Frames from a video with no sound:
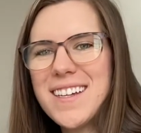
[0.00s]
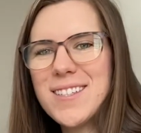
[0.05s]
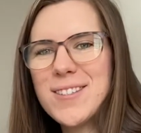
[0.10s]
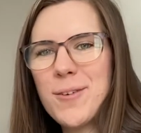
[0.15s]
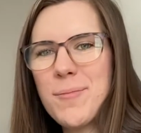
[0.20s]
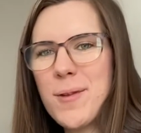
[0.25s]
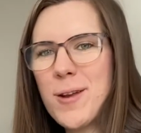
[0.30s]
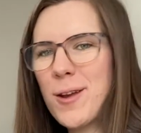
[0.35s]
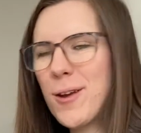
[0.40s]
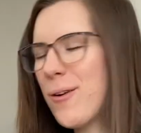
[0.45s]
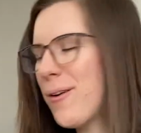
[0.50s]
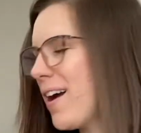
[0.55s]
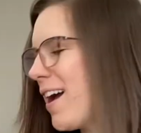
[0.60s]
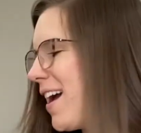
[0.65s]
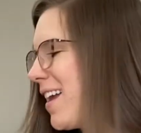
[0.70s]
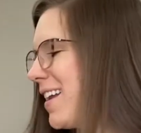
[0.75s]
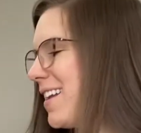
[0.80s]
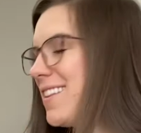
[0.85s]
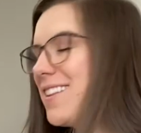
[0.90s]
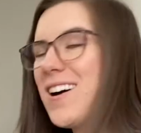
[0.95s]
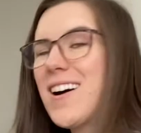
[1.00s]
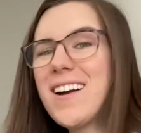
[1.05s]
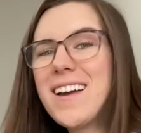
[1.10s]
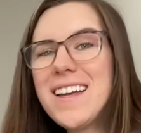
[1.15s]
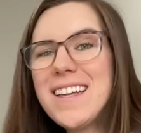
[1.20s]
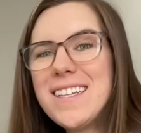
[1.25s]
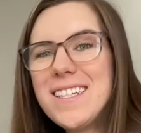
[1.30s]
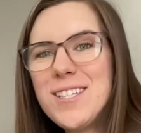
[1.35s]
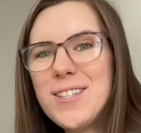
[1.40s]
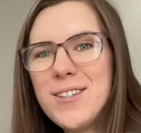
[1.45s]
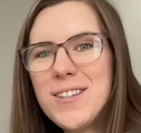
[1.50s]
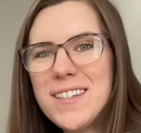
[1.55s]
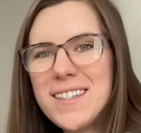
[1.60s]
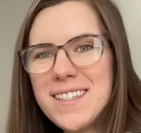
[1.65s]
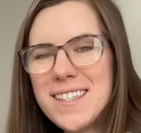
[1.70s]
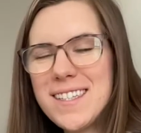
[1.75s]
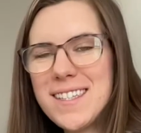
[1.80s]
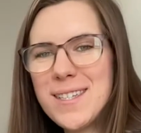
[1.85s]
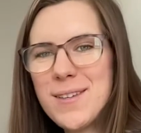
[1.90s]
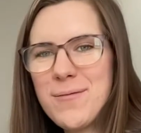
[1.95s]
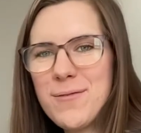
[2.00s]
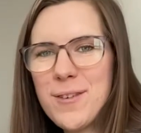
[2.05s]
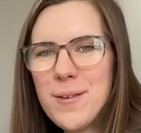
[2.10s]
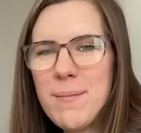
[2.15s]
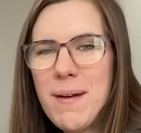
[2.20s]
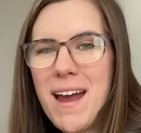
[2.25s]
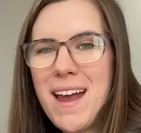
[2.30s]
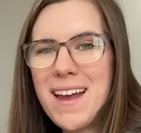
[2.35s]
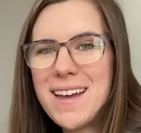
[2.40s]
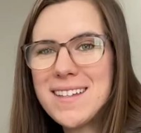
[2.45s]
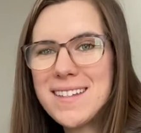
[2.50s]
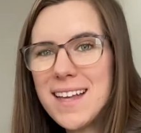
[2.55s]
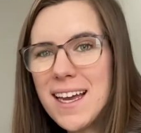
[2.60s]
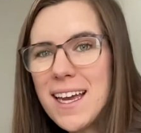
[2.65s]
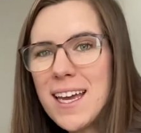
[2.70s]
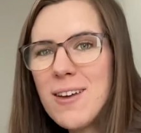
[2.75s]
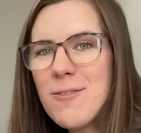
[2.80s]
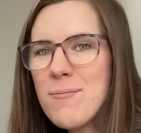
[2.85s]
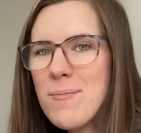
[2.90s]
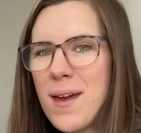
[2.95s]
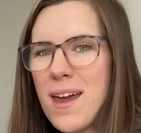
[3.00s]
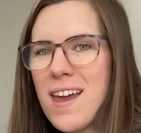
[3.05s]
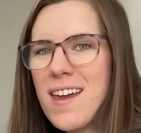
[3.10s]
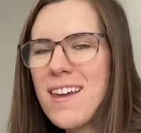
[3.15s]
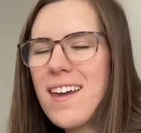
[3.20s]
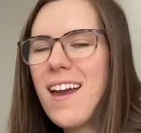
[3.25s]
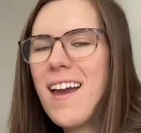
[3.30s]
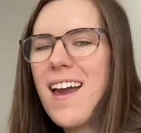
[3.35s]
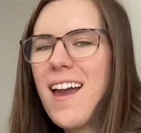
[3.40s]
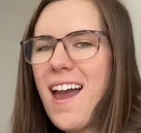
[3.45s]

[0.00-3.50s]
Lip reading: So I'm gonna go ahead and log into the system for my second bank